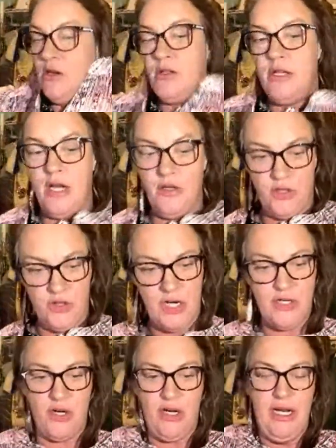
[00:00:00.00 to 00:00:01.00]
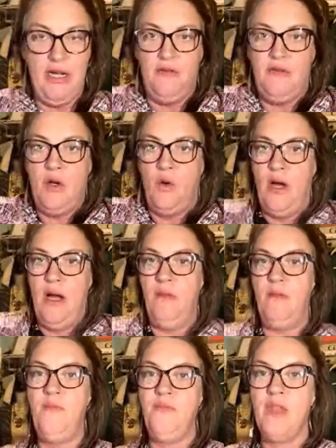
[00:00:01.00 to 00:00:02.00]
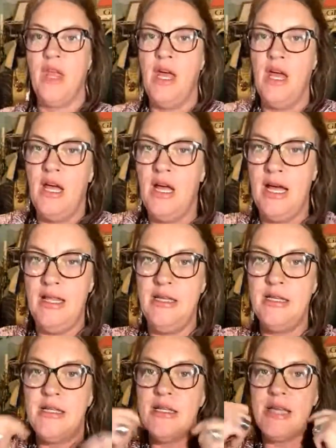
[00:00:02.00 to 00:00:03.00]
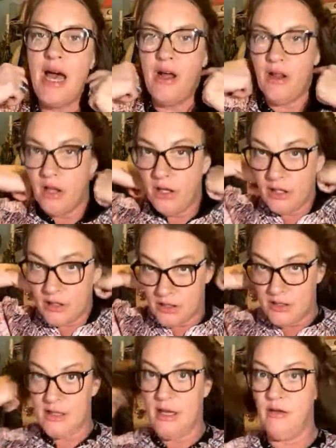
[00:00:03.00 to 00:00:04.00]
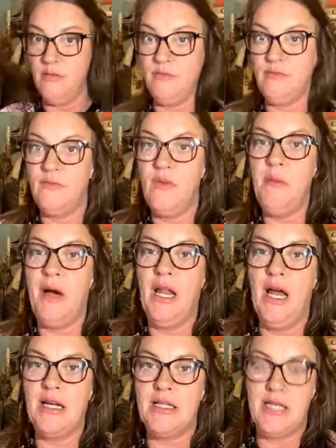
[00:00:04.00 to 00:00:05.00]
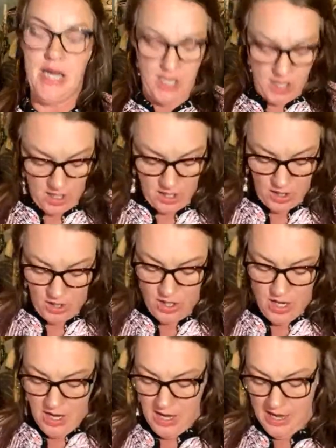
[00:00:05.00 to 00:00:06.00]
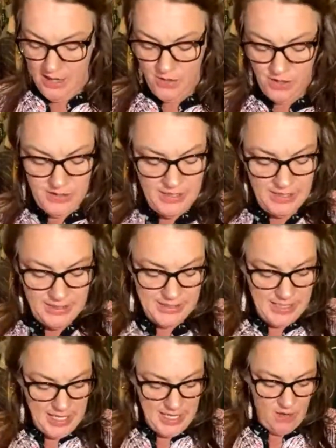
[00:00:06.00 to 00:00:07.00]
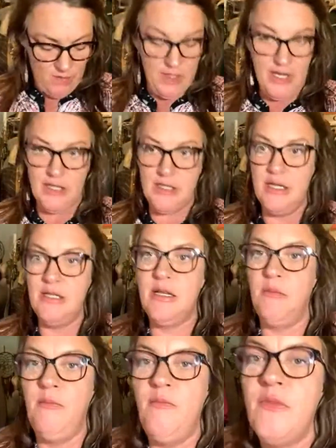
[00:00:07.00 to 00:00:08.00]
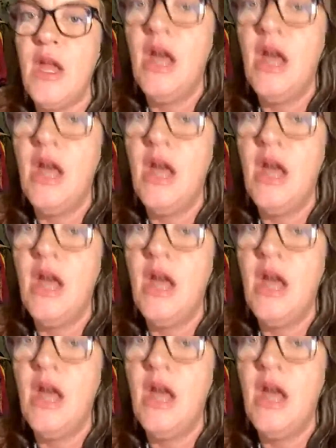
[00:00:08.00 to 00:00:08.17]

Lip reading: there's no stretch or give to it. And this is how it looks. So, if anybody likes that color, I'll do 16 on this. It's in